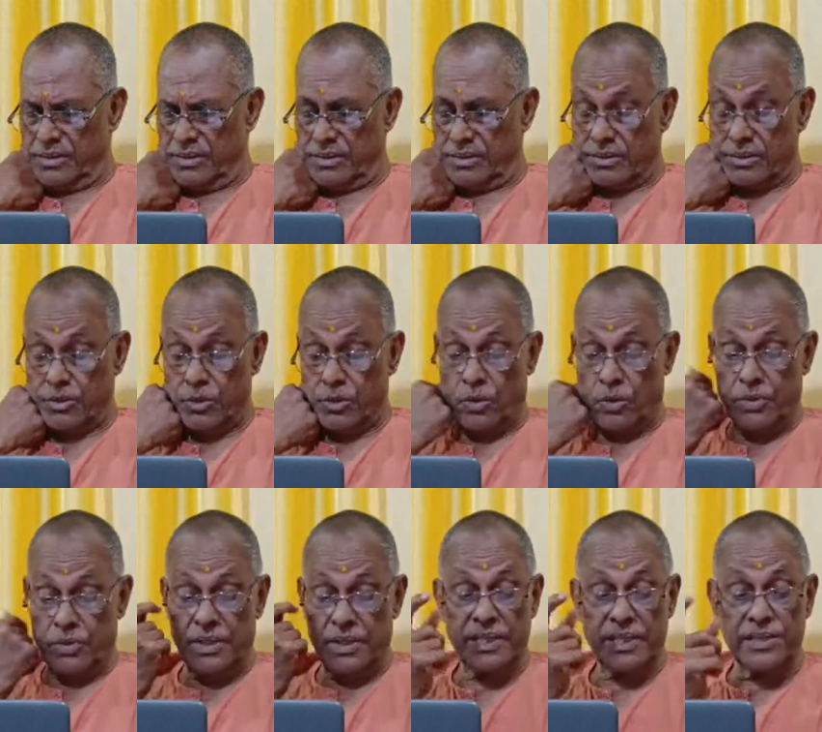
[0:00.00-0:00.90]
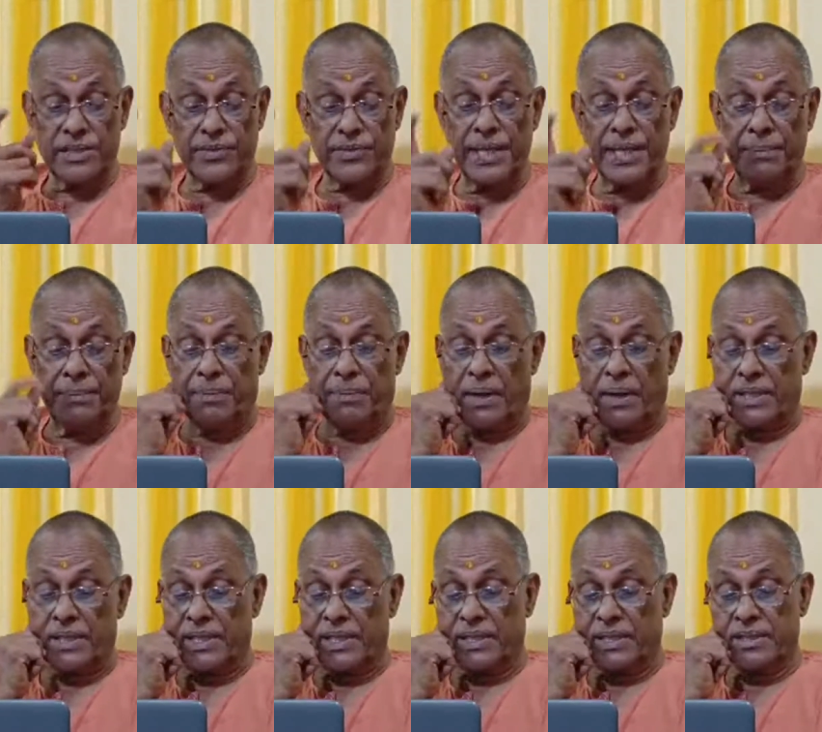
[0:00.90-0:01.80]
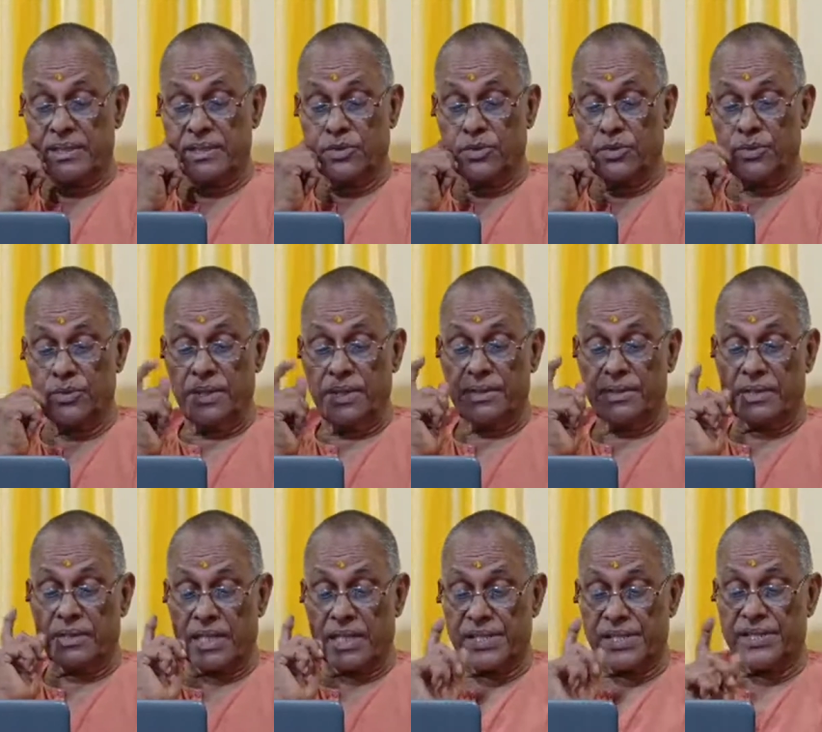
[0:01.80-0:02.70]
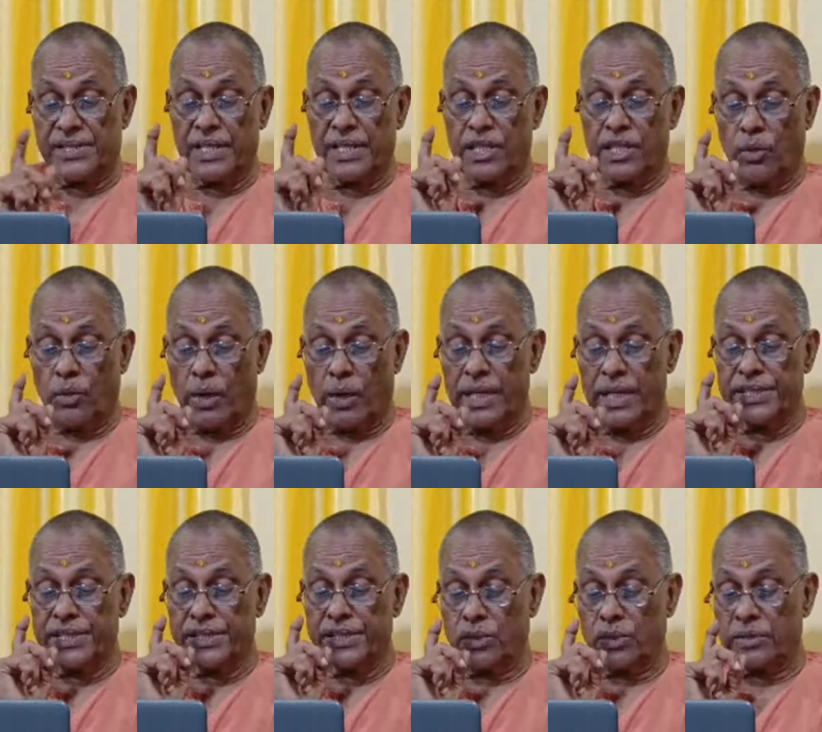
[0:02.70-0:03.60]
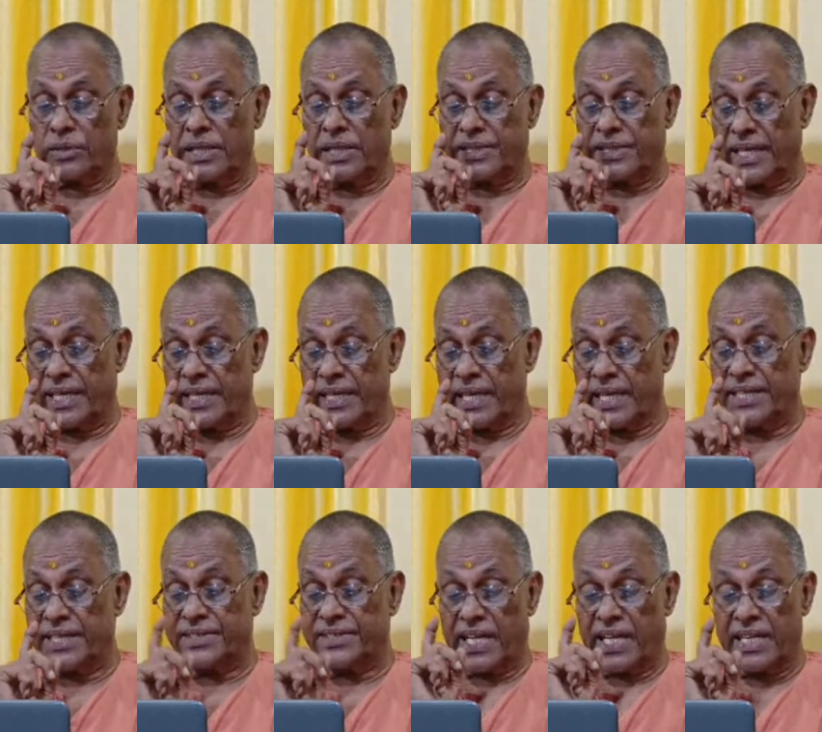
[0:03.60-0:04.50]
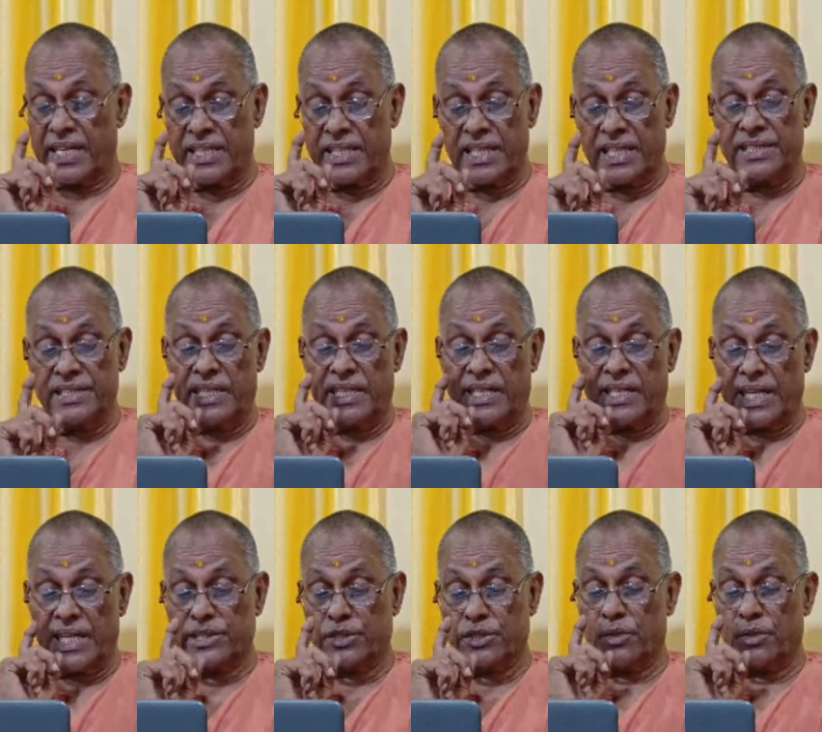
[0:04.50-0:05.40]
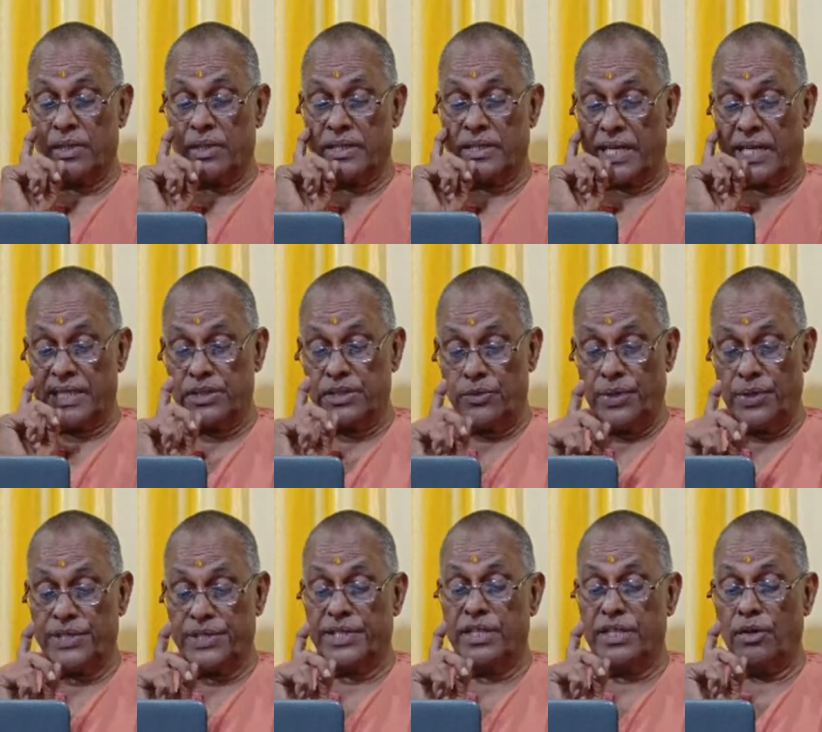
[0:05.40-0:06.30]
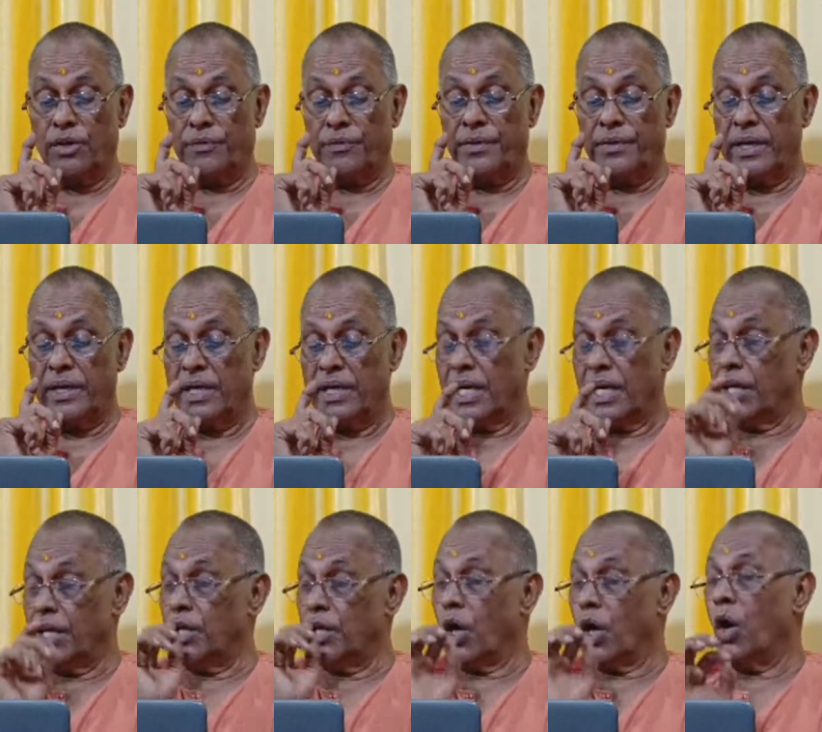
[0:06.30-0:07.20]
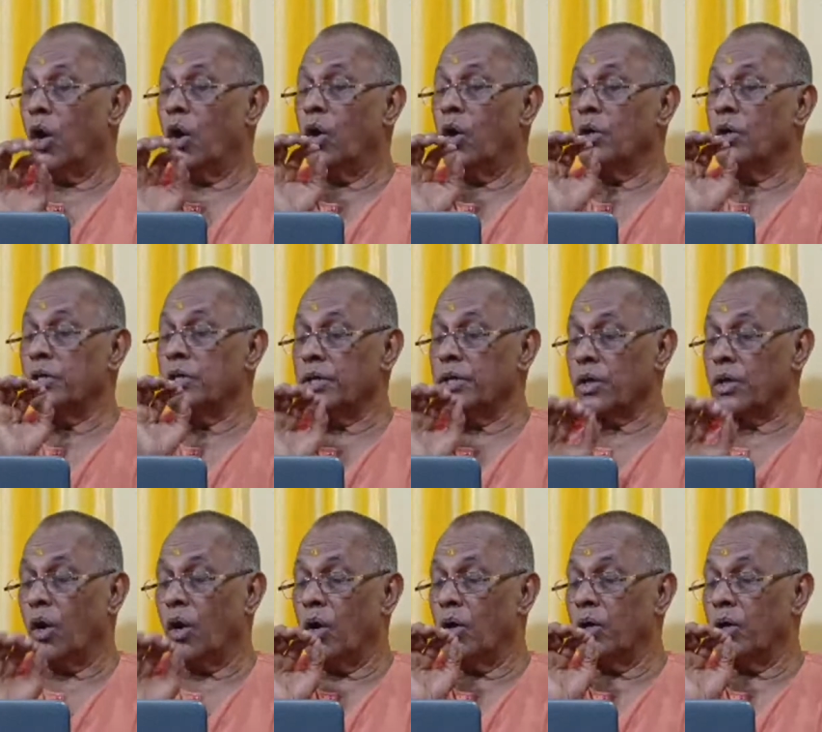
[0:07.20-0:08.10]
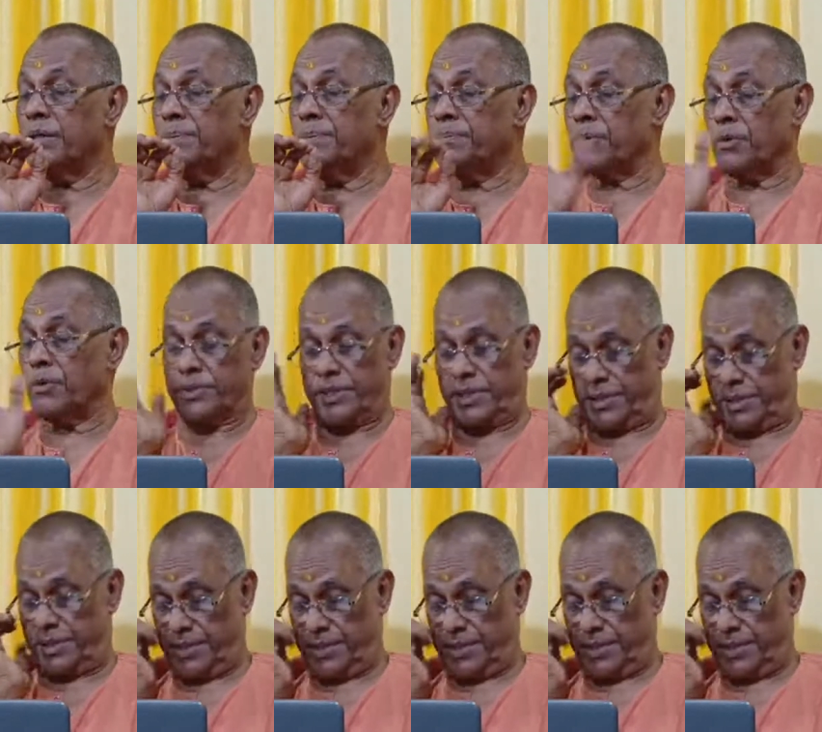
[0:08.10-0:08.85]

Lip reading: So this is very important. So trust requires total surrender, and surrender is a natural graduation of a long-drawn process.